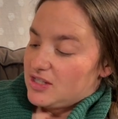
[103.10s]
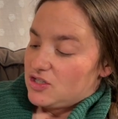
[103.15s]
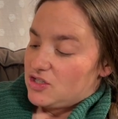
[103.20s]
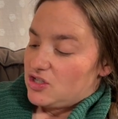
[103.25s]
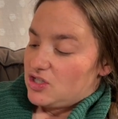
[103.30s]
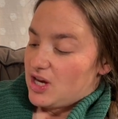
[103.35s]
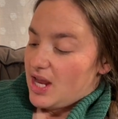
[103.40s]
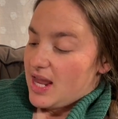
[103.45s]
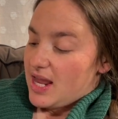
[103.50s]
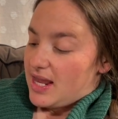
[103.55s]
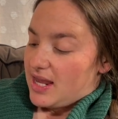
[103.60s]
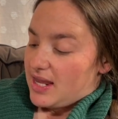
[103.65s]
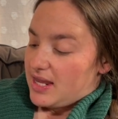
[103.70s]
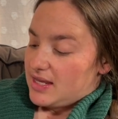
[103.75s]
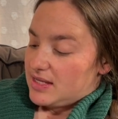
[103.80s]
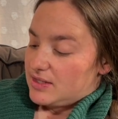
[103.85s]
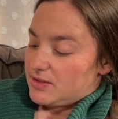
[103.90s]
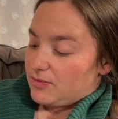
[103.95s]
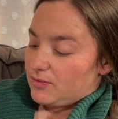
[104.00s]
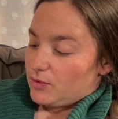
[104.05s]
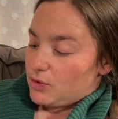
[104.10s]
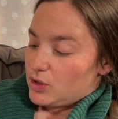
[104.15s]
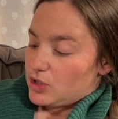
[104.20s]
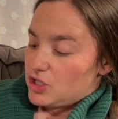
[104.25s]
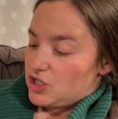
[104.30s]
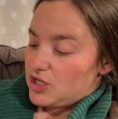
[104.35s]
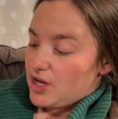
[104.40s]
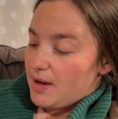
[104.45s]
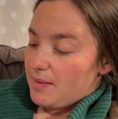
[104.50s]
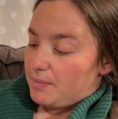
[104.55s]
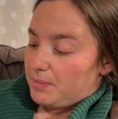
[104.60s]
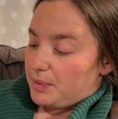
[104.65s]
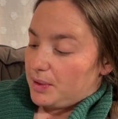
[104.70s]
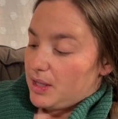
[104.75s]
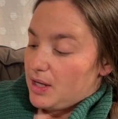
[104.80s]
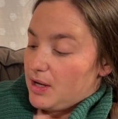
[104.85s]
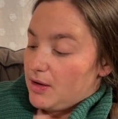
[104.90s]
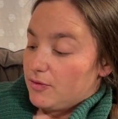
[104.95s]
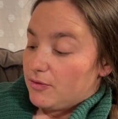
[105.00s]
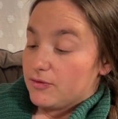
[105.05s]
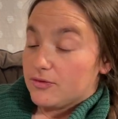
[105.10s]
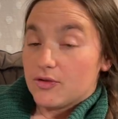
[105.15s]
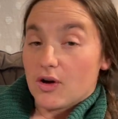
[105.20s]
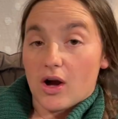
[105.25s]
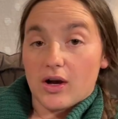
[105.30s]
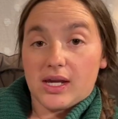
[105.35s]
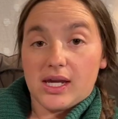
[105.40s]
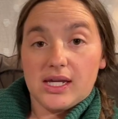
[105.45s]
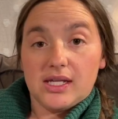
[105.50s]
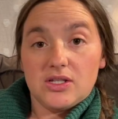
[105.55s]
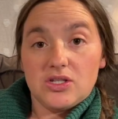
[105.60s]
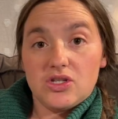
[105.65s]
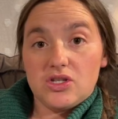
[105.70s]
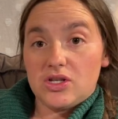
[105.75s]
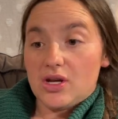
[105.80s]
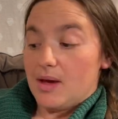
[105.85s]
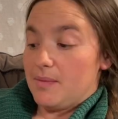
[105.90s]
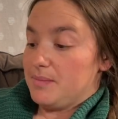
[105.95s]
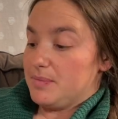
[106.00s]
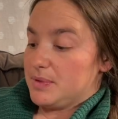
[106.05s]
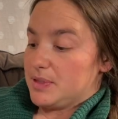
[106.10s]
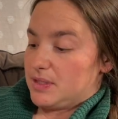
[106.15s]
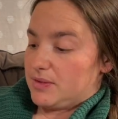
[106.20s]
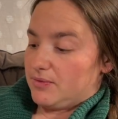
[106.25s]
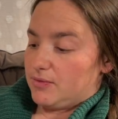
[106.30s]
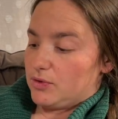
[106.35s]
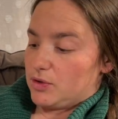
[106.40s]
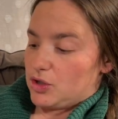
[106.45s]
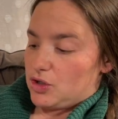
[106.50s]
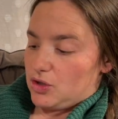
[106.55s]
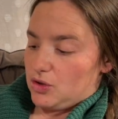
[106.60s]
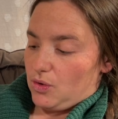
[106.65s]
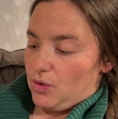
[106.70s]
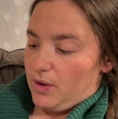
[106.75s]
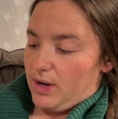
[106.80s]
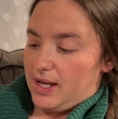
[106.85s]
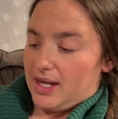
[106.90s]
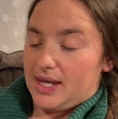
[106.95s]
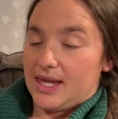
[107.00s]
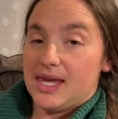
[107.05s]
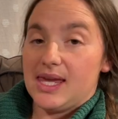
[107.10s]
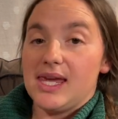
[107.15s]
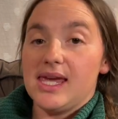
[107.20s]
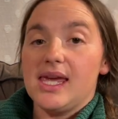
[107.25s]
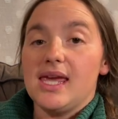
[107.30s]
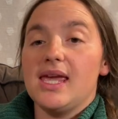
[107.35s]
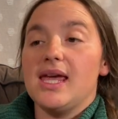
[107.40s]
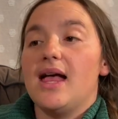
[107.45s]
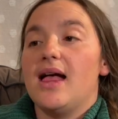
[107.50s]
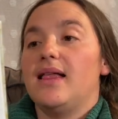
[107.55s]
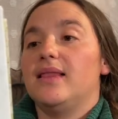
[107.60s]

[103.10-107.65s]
J is for jump. Froggy jumps for joy. He